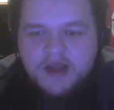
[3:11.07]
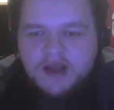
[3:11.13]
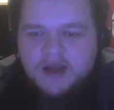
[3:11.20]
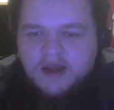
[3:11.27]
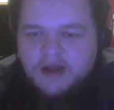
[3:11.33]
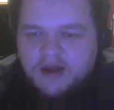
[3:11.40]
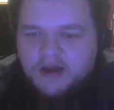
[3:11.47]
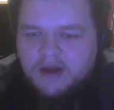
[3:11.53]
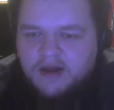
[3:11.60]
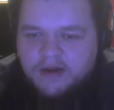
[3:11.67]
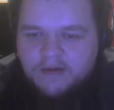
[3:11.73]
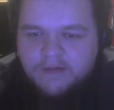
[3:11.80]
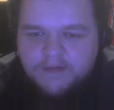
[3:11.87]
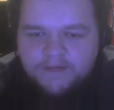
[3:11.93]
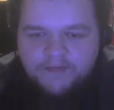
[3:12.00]

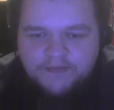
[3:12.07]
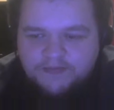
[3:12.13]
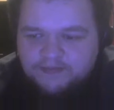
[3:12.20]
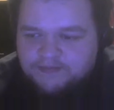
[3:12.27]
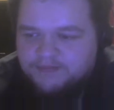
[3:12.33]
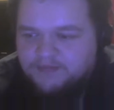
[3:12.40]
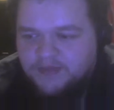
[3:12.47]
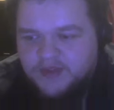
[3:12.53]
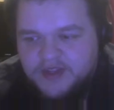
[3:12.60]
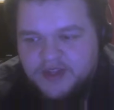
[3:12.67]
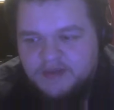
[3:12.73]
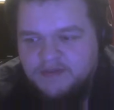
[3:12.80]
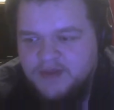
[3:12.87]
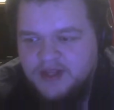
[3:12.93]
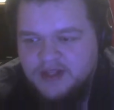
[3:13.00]
To
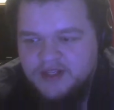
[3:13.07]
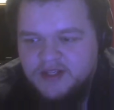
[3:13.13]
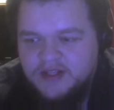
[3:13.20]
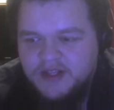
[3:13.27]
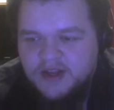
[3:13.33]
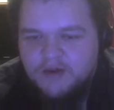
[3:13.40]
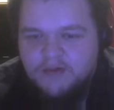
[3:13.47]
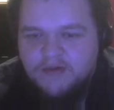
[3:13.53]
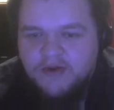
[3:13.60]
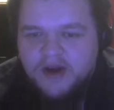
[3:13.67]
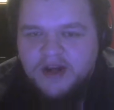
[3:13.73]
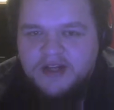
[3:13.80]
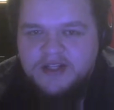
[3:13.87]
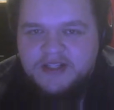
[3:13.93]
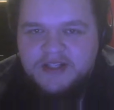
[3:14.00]
means Nico
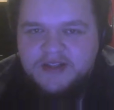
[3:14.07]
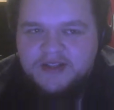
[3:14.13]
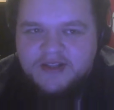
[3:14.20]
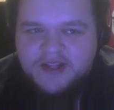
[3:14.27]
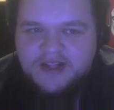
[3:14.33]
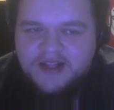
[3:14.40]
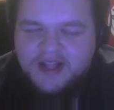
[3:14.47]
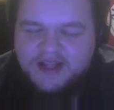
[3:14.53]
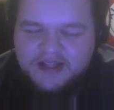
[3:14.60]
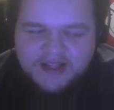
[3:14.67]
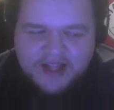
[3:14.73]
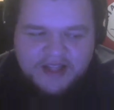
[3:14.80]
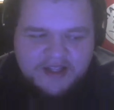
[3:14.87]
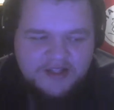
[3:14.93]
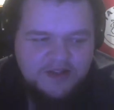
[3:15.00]
Price.
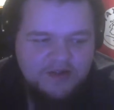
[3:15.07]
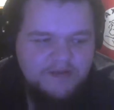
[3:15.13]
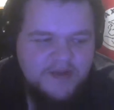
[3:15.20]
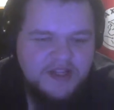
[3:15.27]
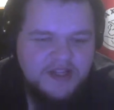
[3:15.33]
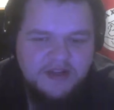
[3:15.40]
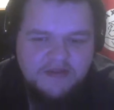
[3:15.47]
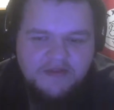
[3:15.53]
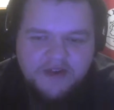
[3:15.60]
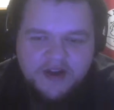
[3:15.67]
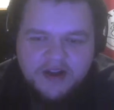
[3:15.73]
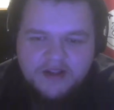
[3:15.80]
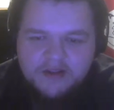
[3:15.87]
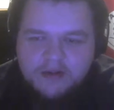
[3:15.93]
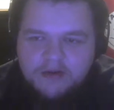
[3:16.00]
That's an amazing
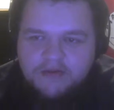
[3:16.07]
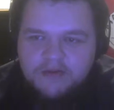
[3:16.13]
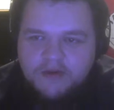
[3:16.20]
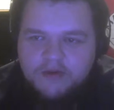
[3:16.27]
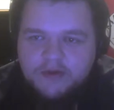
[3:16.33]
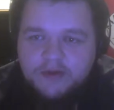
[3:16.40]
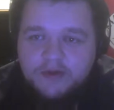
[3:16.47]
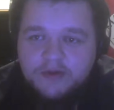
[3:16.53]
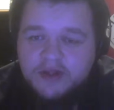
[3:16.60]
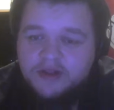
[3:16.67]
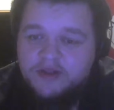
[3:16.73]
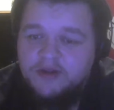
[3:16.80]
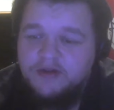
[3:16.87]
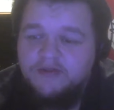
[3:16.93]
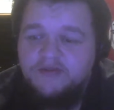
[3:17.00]
fight to look forward to. And
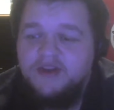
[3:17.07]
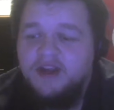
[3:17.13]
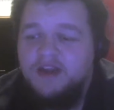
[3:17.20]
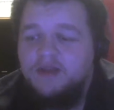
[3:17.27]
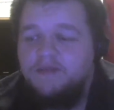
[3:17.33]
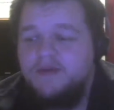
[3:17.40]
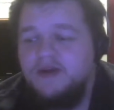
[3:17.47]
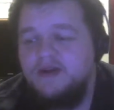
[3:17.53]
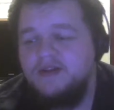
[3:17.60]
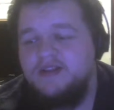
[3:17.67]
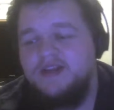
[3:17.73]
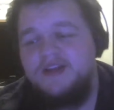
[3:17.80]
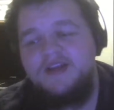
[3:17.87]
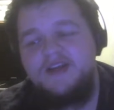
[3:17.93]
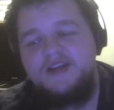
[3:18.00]
don't forget about
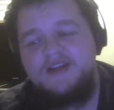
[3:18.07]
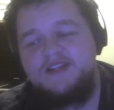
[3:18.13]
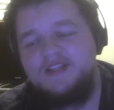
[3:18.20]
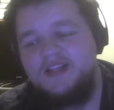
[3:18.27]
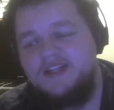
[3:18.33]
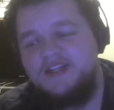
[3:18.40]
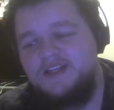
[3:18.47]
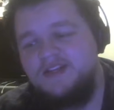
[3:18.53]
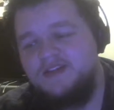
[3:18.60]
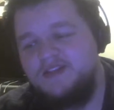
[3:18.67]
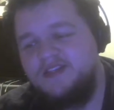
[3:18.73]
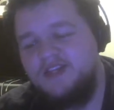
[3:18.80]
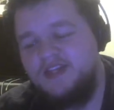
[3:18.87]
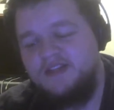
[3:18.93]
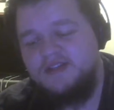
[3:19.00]
Zaleski dos
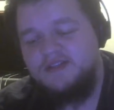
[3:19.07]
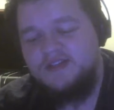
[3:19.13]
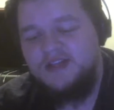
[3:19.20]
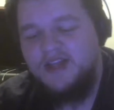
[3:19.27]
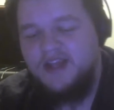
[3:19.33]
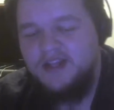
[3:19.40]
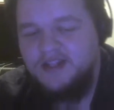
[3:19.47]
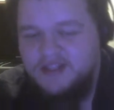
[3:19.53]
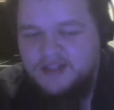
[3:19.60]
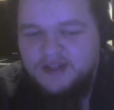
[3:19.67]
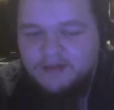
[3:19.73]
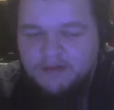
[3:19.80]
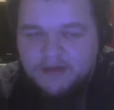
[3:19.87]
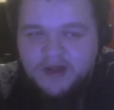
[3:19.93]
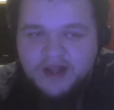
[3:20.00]
Santos against
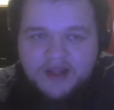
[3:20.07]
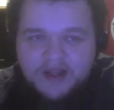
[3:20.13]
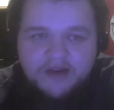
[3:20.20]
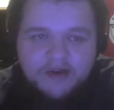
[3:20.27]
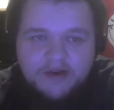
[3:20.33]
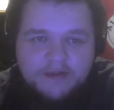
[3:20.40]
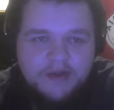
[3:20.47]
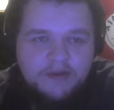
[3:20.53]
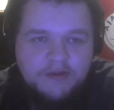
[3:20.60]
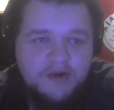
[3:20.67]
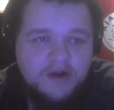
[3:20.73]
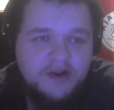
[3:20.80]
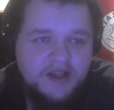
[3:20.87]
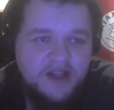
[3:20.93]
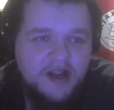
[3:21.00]
Melander. But we're
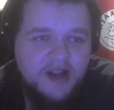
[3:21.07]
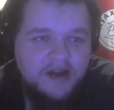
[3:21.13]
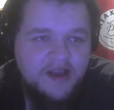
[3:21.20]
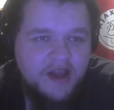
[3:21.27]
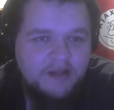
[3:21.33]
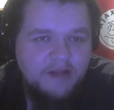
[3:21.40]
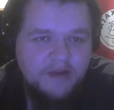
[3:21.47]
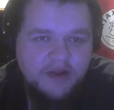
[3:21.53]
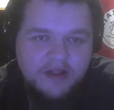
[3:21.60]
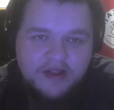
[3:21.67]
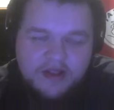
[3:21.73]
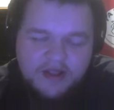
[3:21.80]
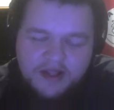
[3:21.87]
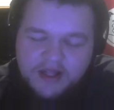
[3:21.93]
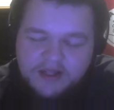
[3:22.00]
not there yet. But
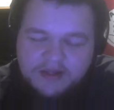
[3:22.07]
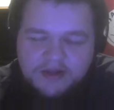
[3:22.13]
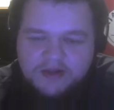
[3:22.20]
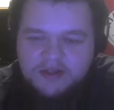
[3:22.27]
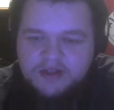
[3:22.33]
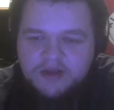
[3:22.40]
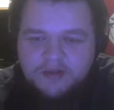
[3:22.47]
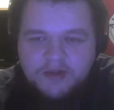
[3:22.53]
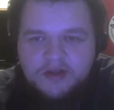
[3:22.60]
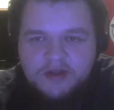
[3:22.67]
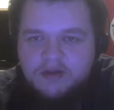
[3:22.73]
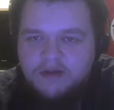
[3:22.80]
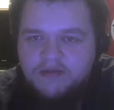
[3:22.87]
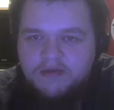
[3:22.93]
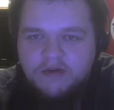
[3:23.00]
that's also something to
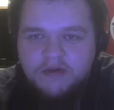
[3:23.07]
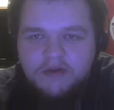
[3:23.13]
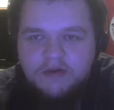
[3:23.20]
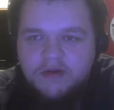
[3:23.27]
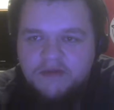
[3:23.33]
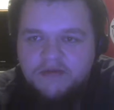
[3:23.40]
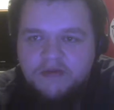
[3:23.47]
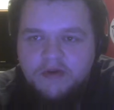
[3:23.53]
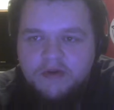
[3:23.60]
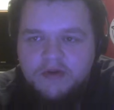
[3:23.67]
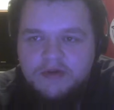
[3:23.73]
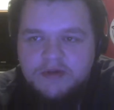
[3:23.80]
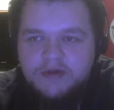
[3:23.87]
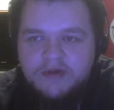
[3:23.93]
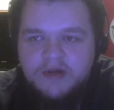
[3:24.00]
looking forward
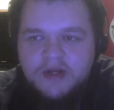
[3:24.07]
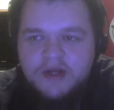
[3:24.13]
to.